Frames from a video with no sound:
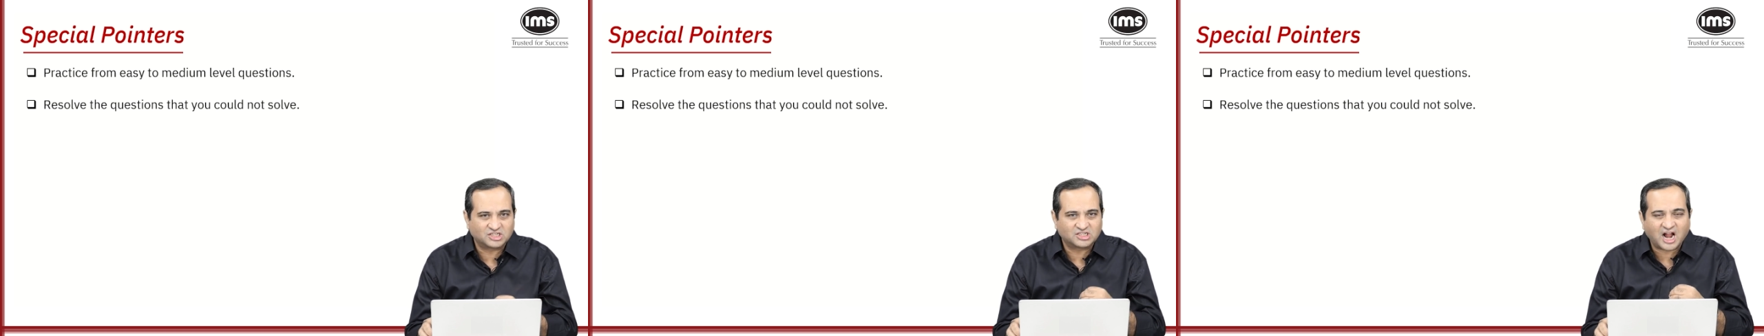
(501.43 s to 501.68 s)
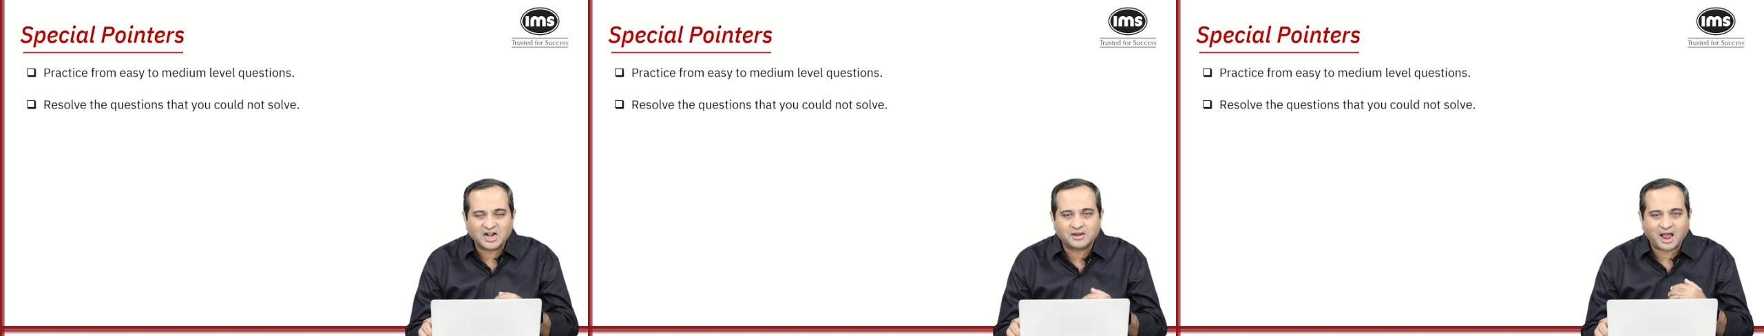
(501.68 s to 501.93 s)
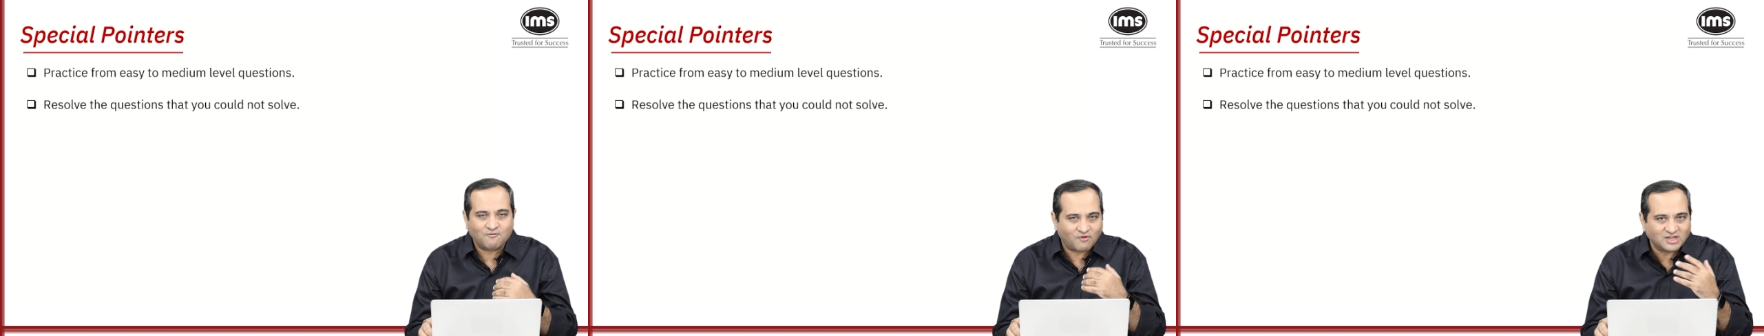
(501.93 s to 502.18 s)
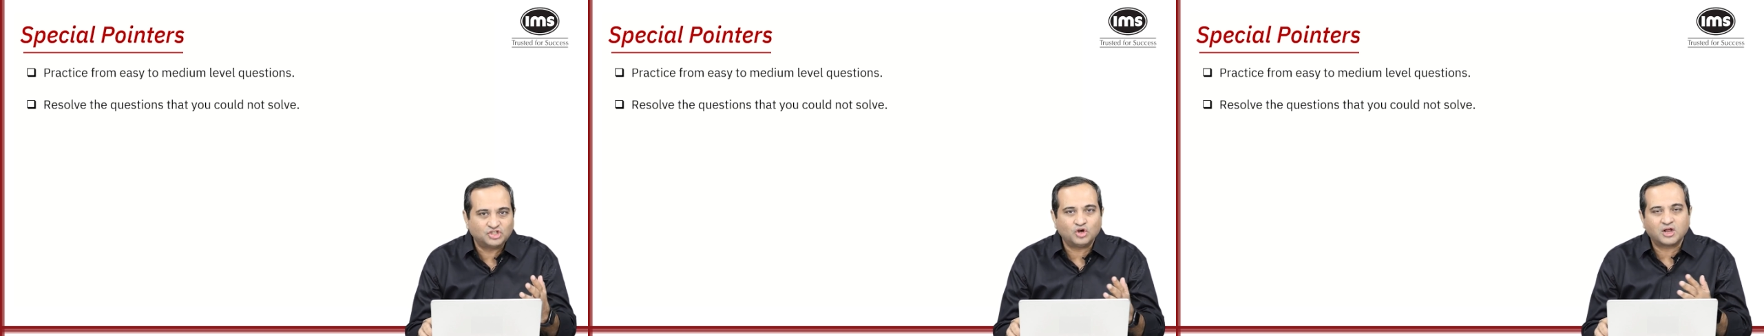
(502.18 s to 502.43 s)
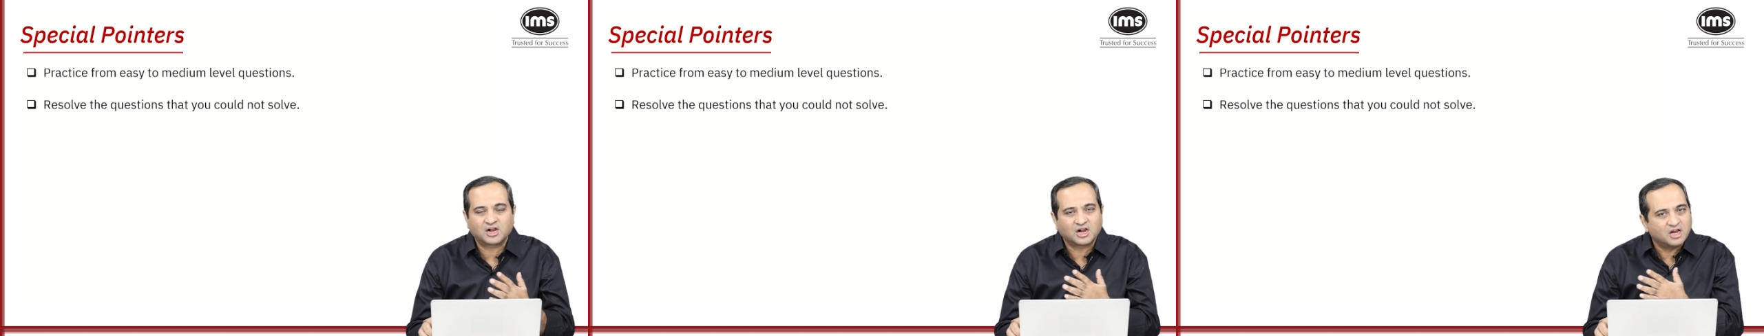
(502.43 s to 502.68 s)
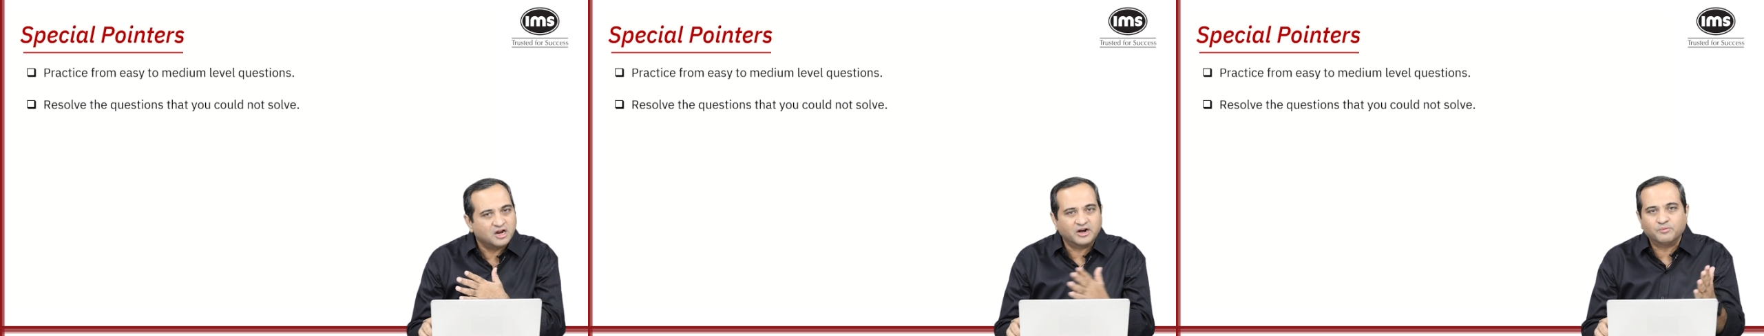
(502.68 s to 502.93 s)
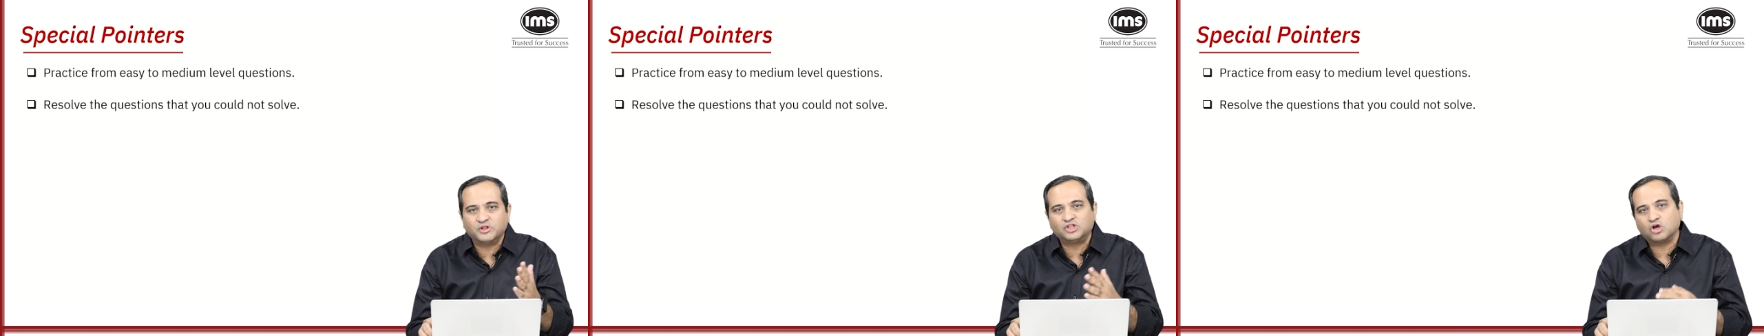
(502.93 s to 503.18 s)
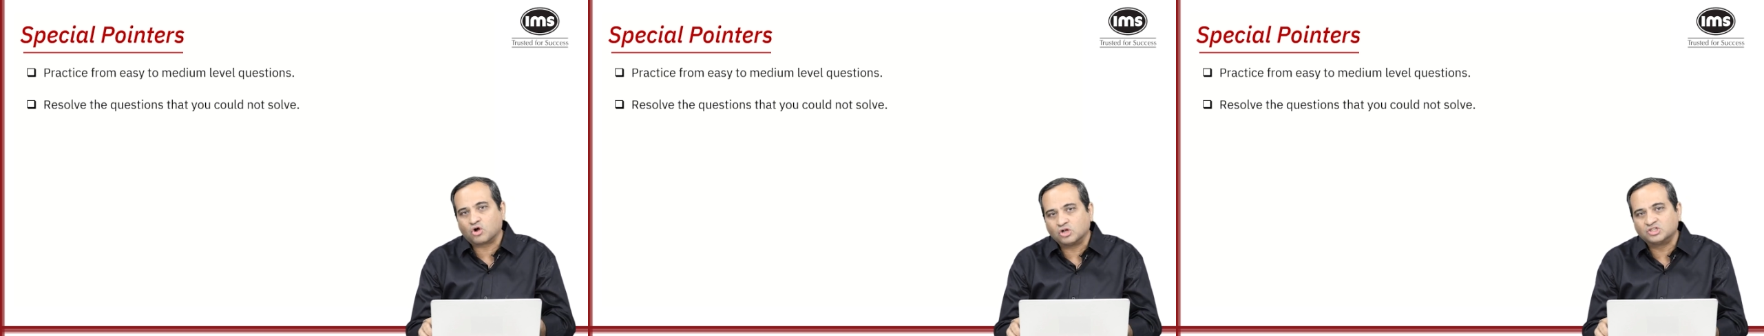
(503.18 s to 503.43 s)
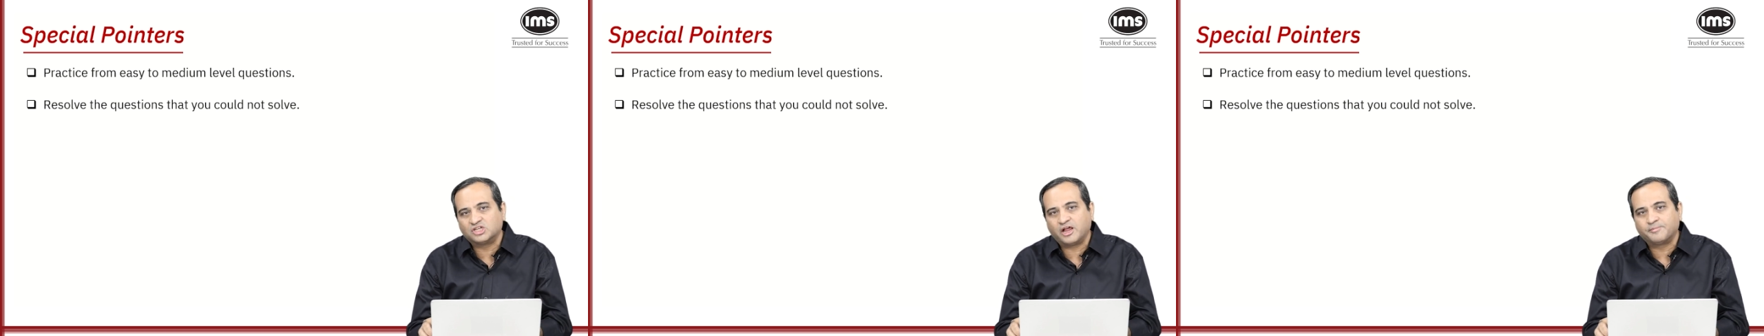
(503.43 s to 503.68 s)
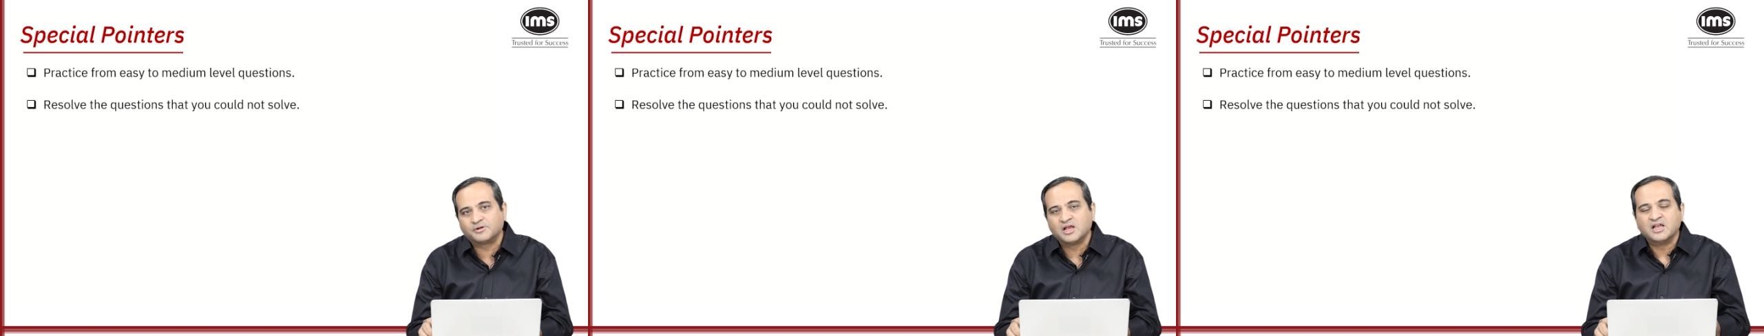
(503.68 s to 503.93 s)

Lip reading: Start, once you are cleared with your concept,